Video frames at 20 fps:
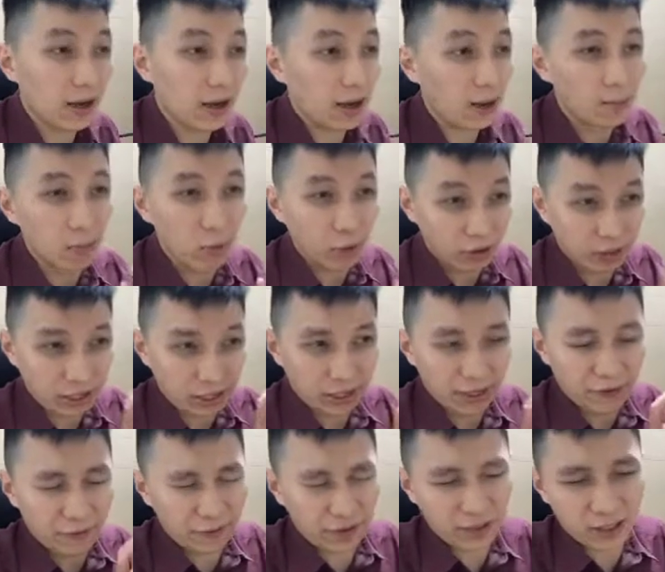more
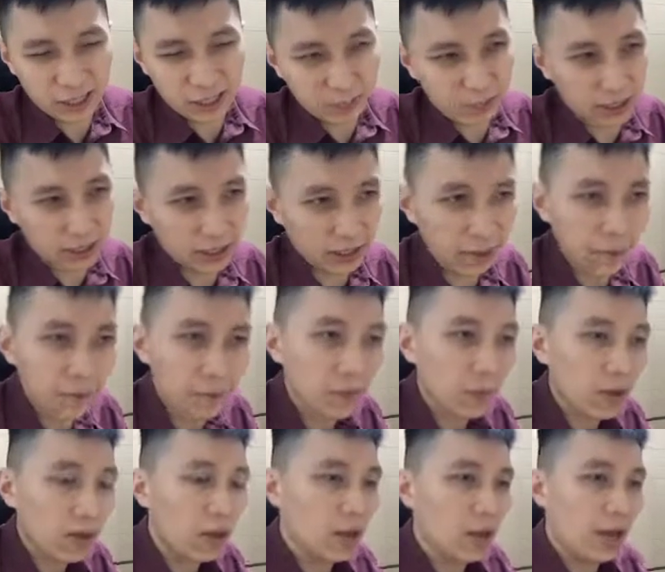scientifically speaking.
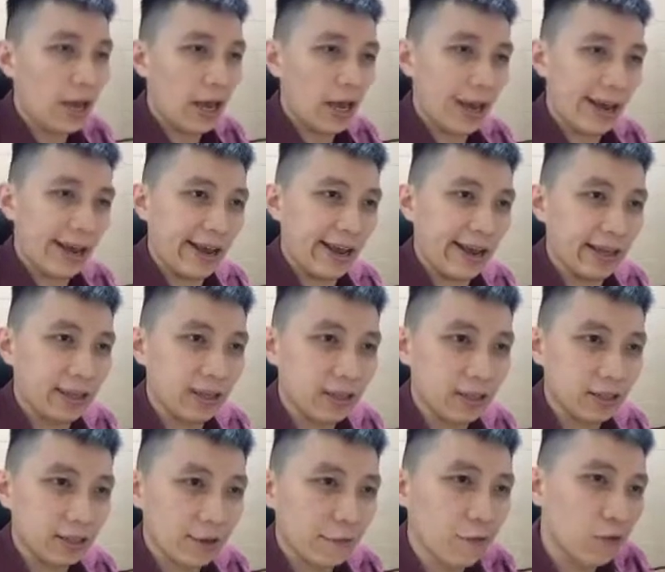
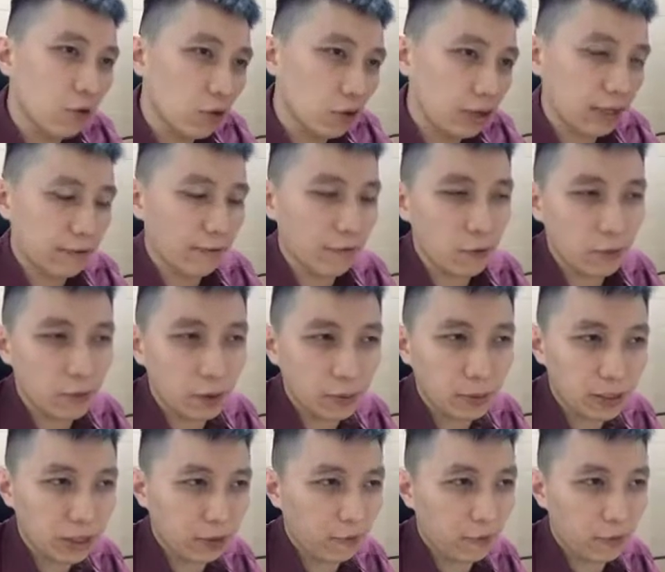And if you look at
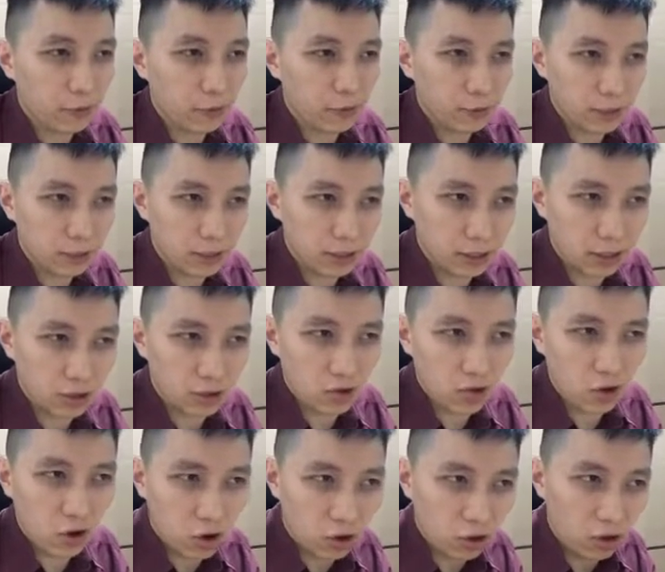thermometer, of course, it's
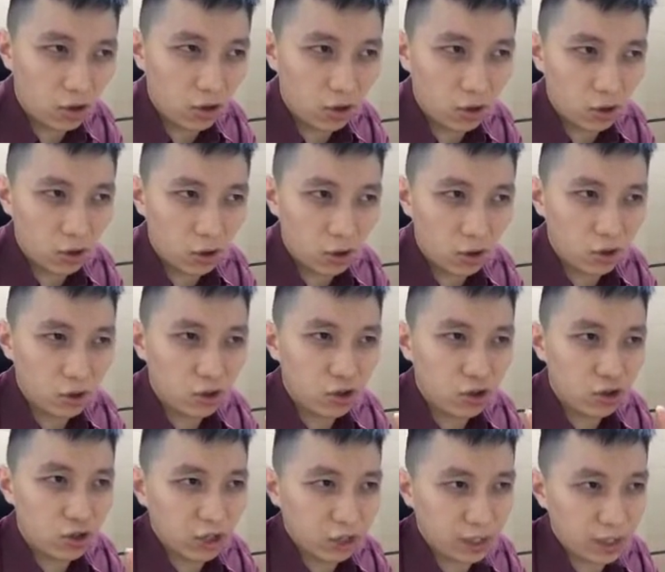not
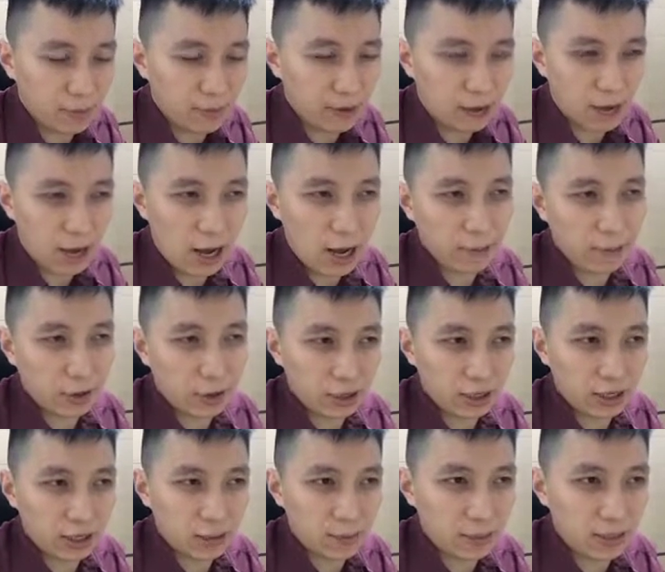just about how much
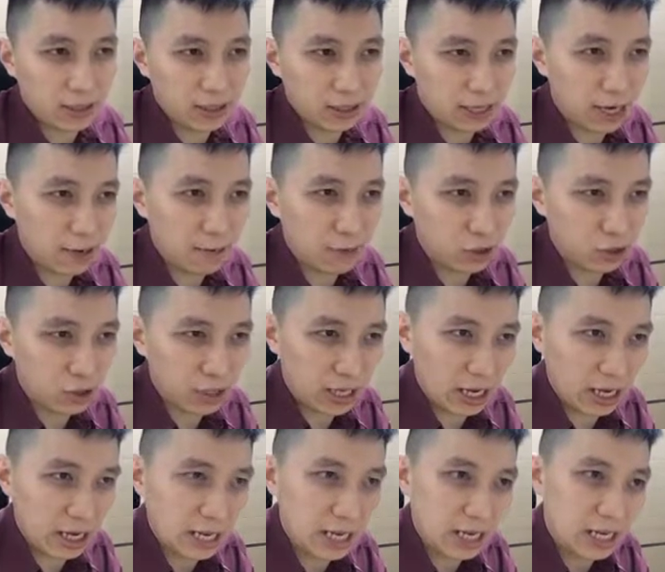they expand, it's how much
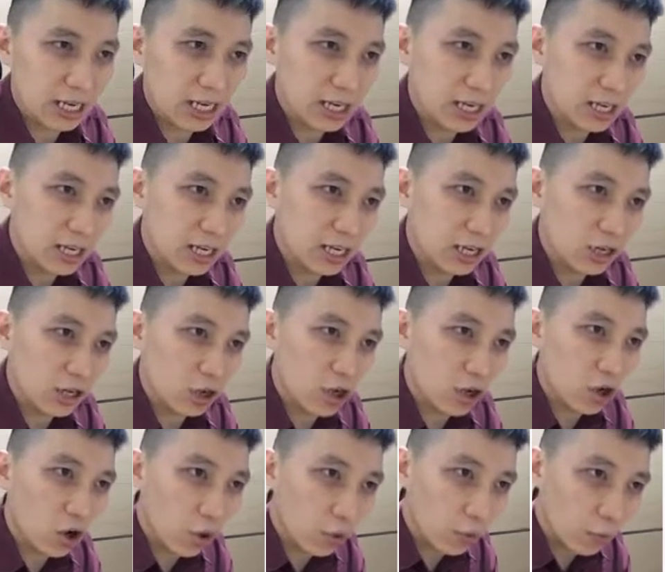they
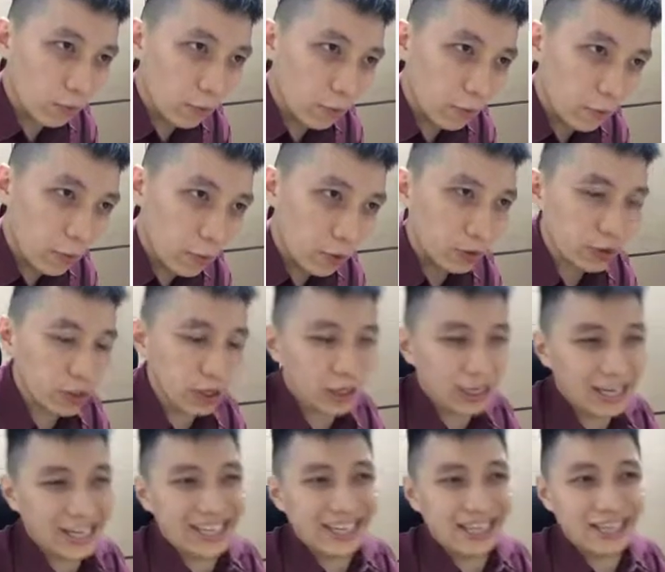go further
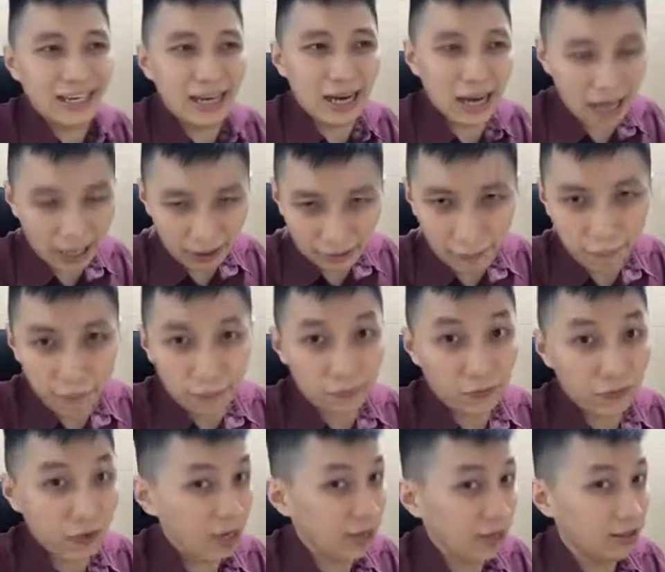in length,
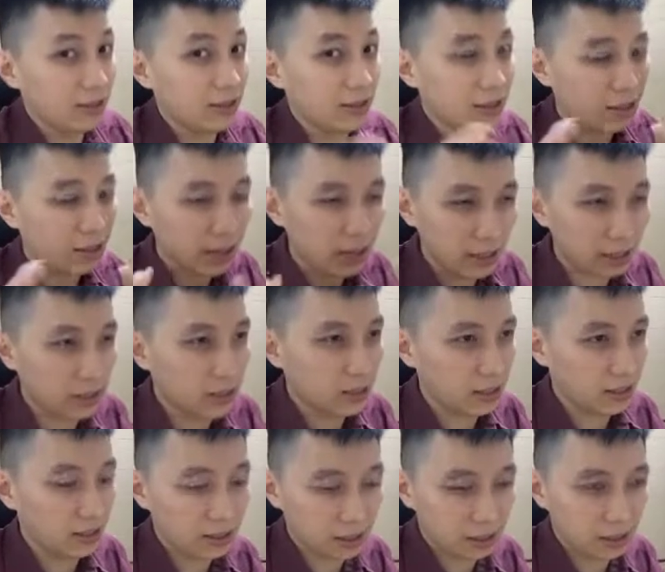in
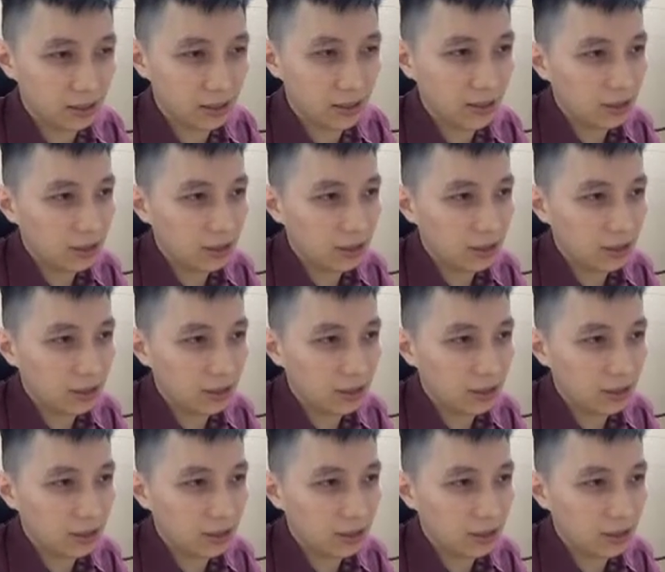distance.